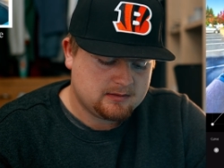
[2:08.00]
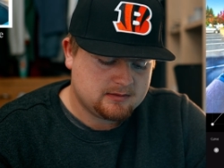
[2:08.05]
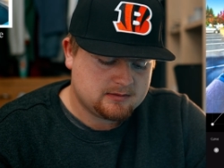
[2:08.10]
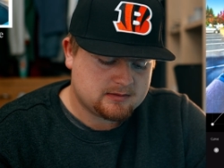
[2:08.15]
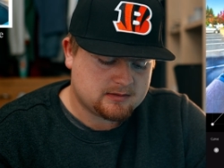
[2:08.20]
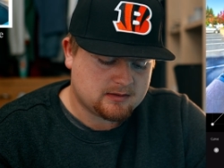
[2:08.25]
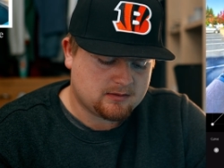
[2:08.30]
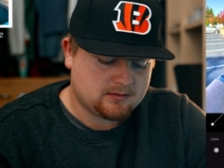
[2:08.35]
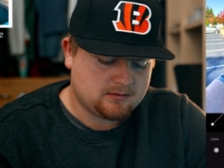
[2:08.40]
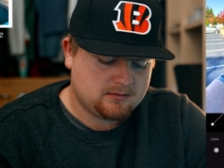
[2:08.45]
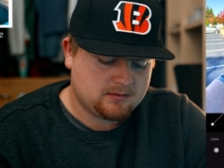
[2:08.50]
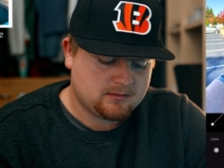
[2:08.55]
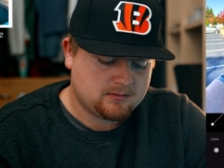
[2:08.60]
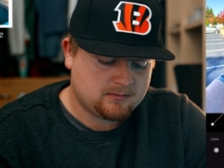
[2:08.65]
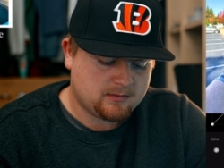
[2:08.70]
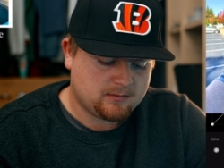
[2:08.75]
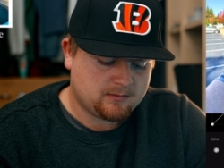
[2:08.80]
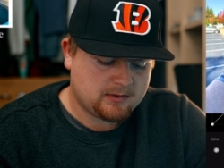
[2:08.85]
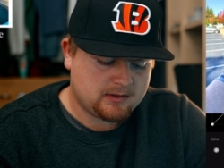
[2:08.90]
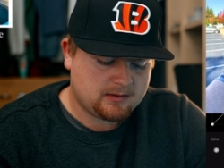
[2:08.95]
So
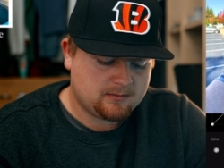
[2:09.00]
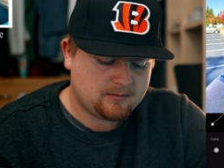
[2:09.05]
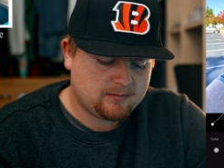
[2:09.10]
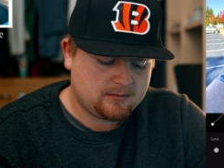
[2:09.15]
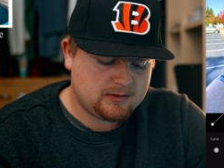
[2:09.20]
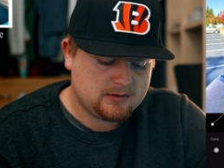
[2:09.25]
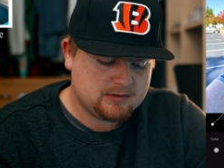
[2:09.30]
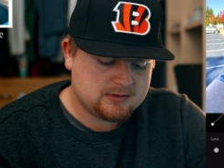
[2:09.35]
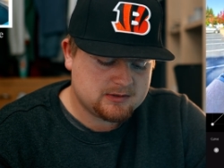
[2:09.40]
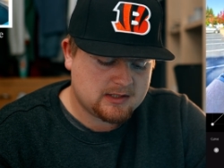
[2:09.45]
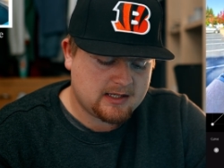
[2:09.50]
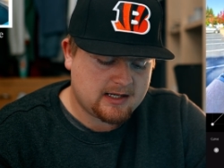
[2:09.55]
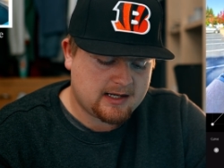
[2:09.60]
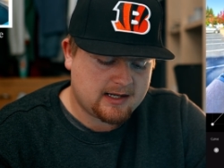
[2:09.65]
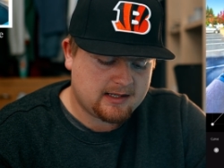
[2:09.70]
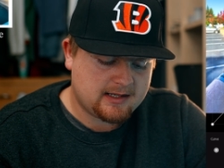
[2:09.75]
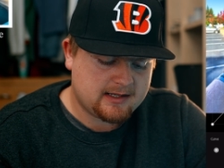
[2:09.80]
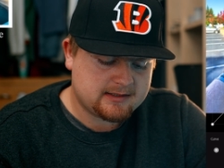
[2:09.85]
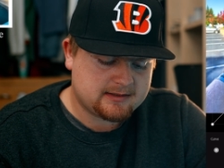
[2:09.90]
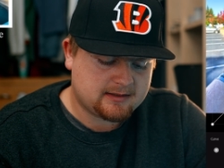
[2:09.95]
we want, usually
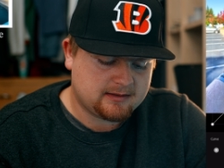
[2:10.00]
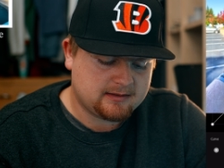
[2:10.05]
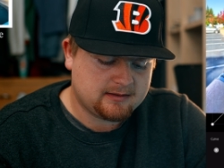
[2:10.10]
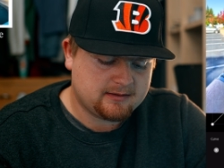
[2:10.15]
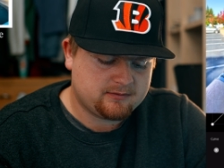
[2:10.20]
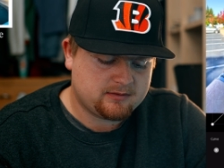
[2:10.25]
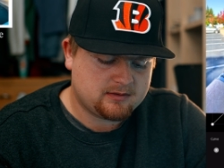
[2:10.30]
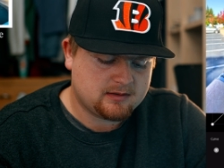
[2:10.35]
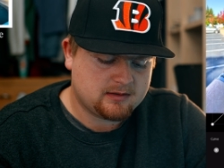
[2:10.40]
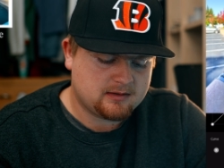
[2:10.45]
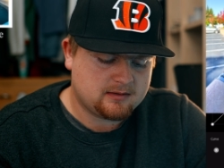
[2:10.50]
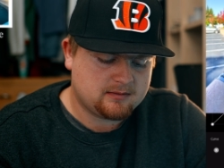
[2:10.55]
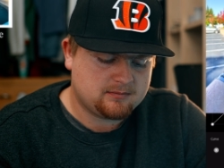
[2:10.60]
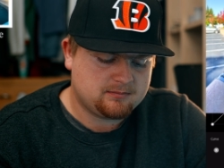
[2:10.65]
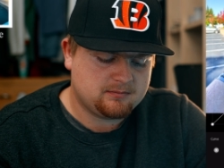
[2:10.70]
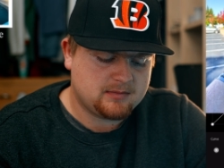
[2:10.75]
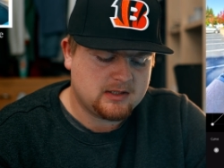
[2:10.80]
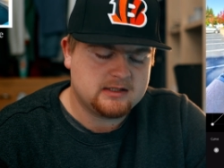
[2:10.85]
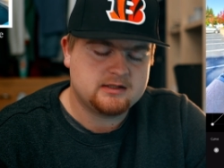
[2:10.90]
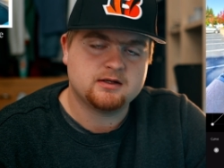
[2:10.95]
I like to leave the
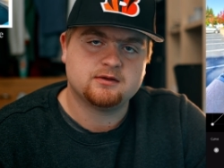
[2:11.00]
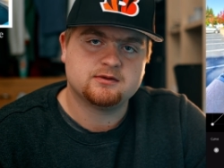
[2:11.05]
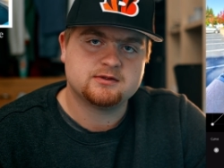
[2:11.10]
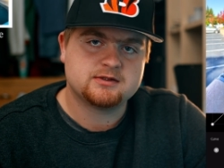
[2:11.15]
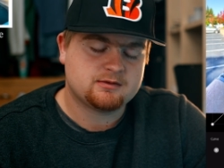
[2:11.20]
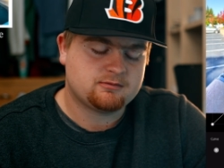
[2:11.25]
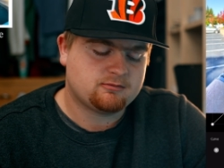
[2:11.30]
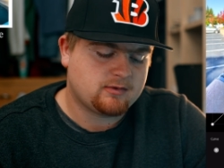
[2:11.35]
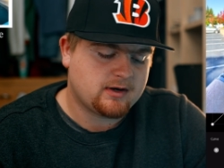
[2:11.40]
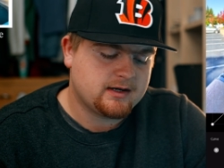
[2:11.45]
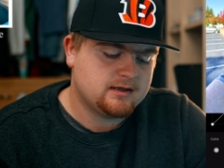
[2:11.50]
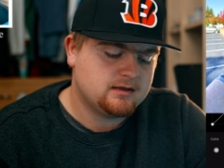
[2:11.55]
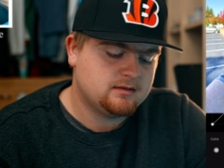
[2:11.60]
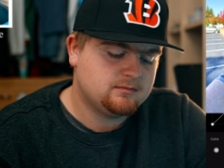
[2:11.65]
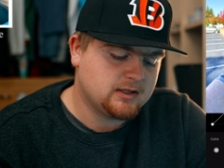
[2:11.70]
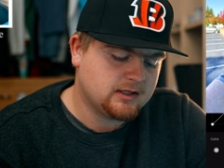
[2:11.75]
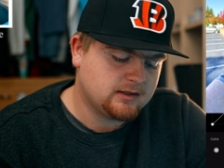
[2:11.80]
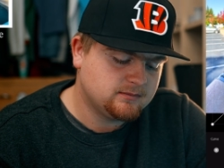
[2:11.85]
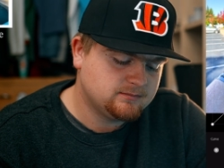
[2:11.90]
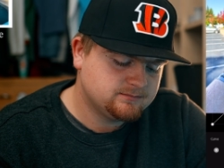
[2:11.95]
midtones right in the
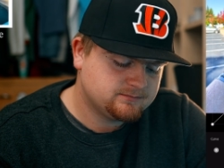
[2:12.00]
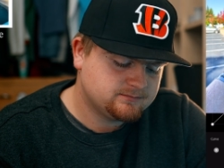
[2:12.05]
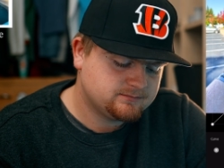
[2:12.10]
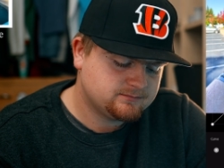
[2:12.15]
middle